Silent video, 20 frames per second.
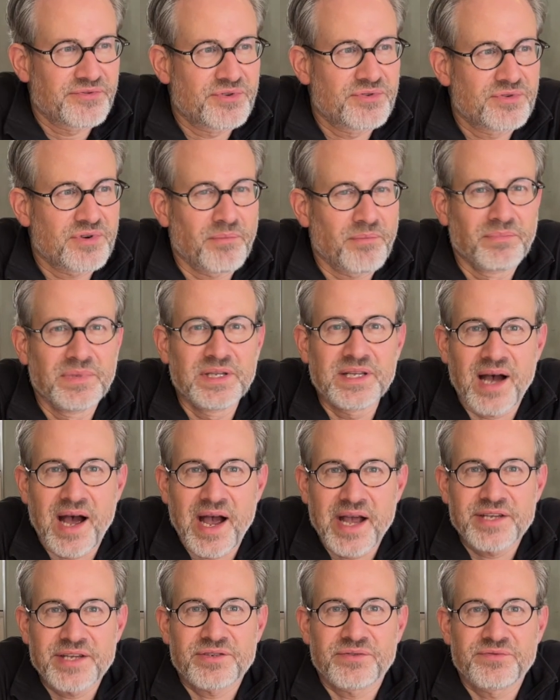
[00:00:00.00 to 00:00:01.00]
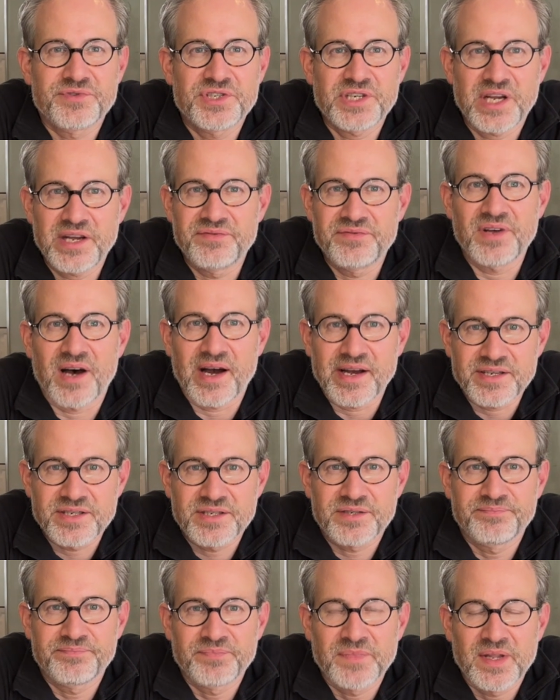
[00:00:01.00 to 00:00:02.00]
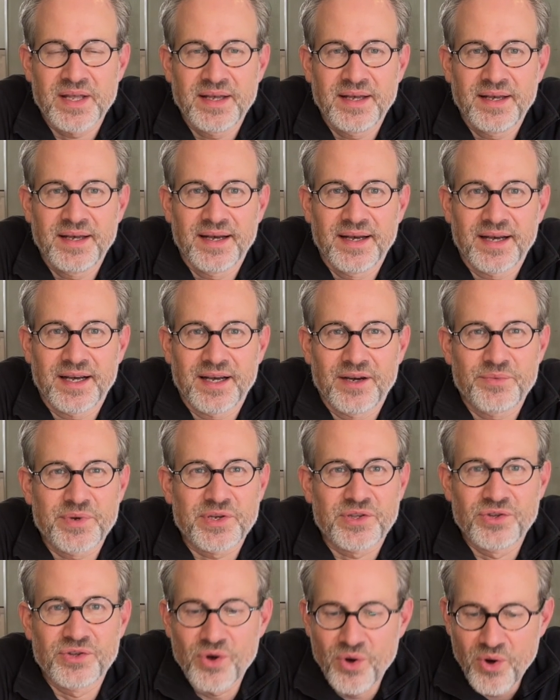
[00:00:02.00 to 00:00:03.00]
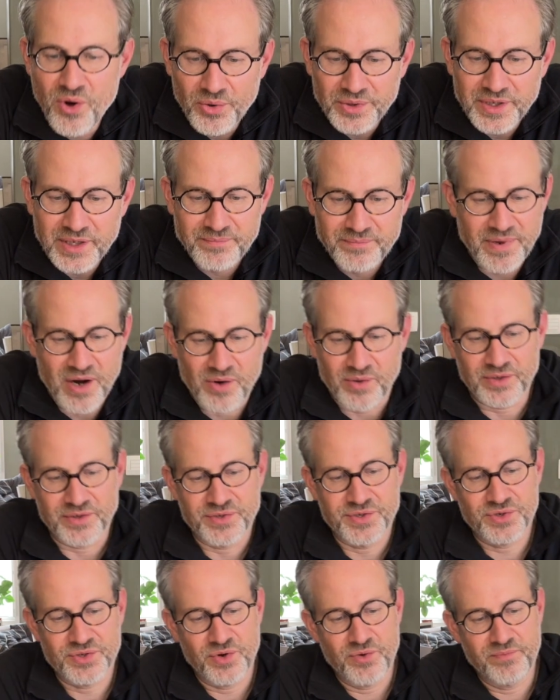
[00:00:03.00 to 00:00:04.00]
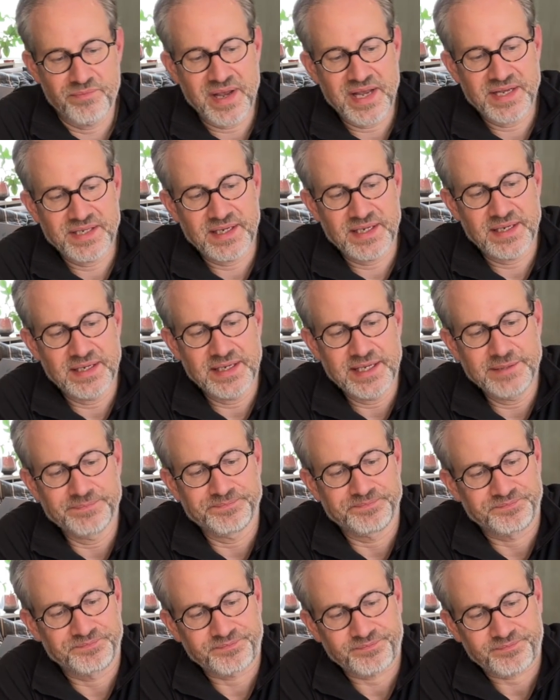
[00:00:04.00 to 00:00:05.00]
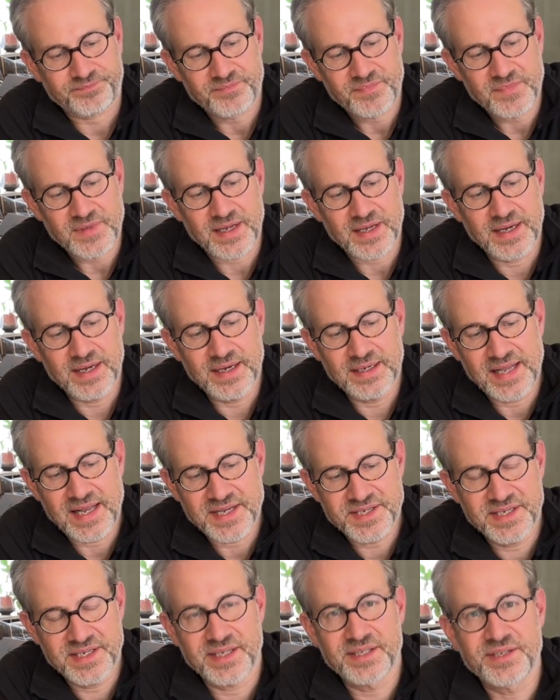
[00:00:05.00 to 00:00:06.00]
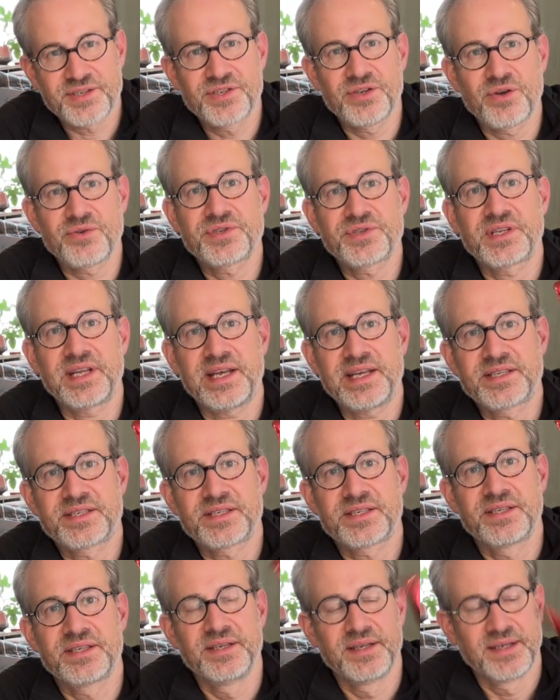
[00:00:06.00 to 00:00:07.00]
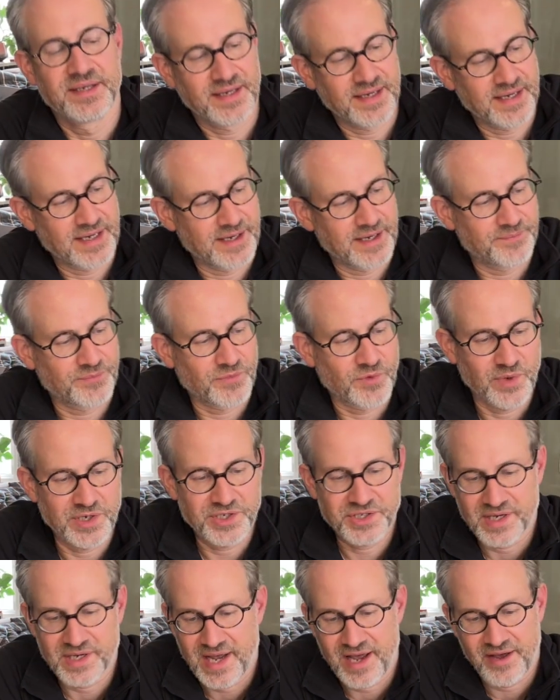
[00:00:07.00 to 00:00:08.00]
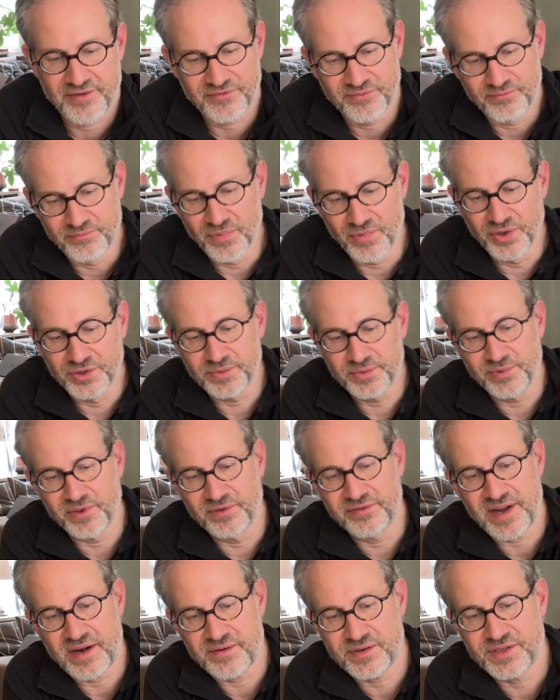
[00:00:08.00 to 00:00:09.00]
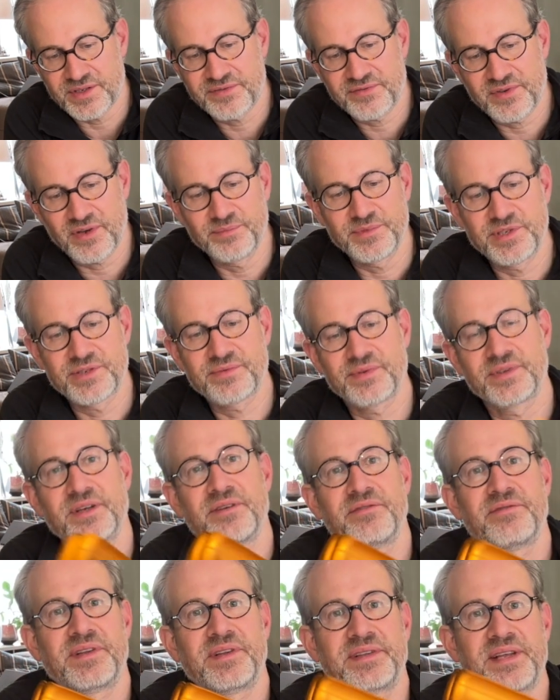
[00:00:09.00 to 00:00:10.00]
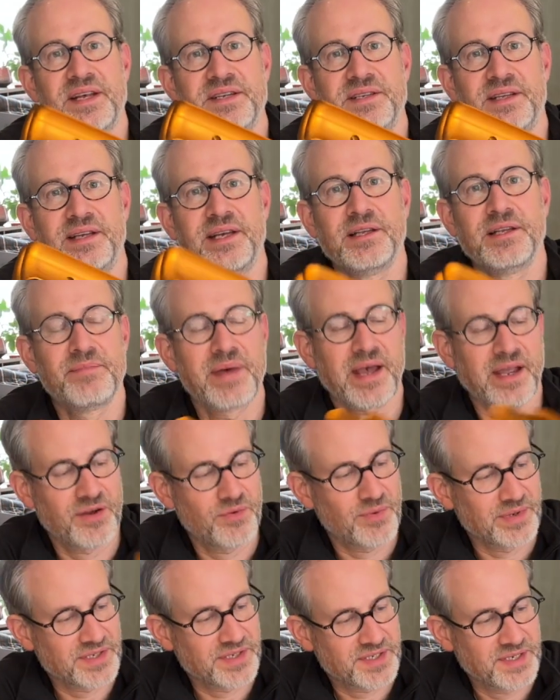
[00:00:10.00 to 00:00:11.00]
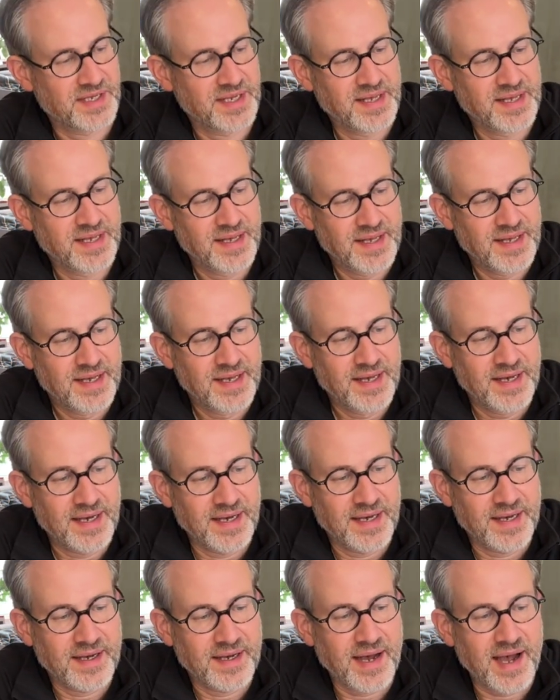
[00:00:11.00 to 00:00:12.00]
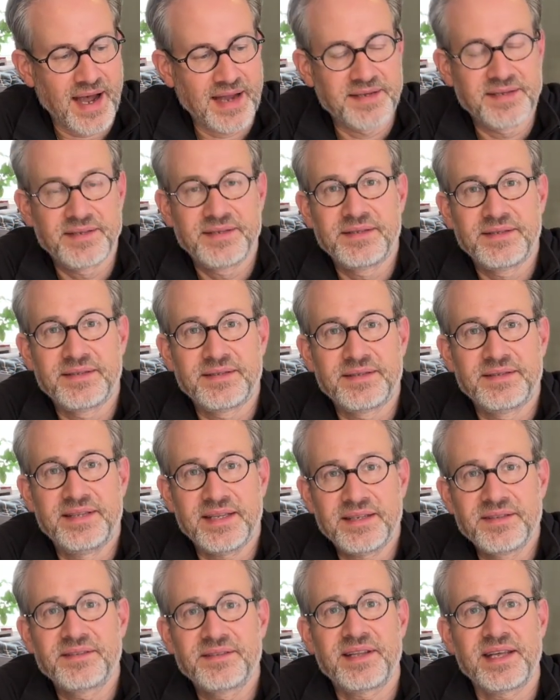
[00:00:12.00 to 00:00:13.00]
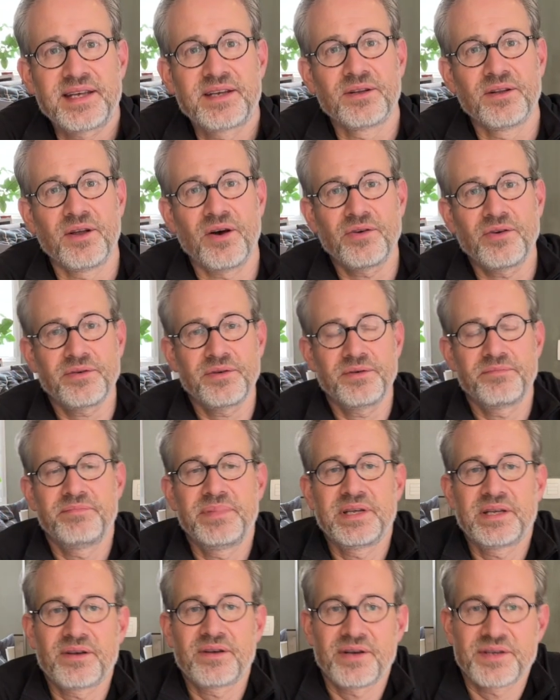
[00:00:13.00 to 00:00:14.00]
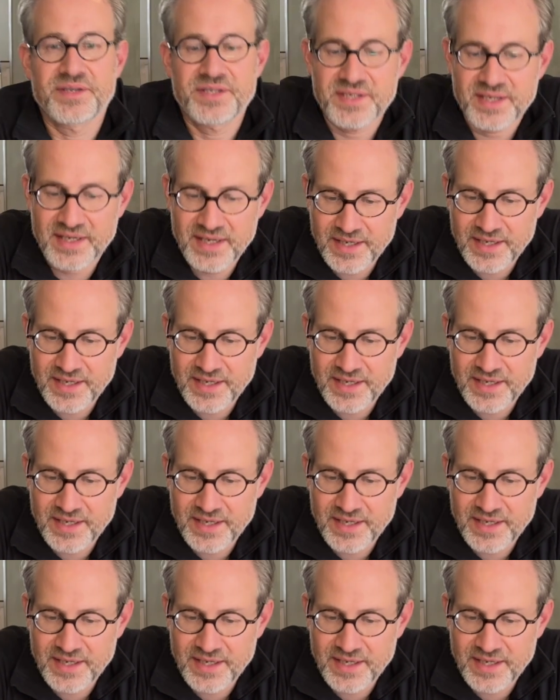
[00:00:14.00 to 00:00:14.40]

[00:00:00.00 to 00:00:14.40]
crumbly ice, of shaved ice, with no holding power. So basically classic snow stakes, which I have multiple variants from. These were the fantastic Hilleberg ones. I didn't take long because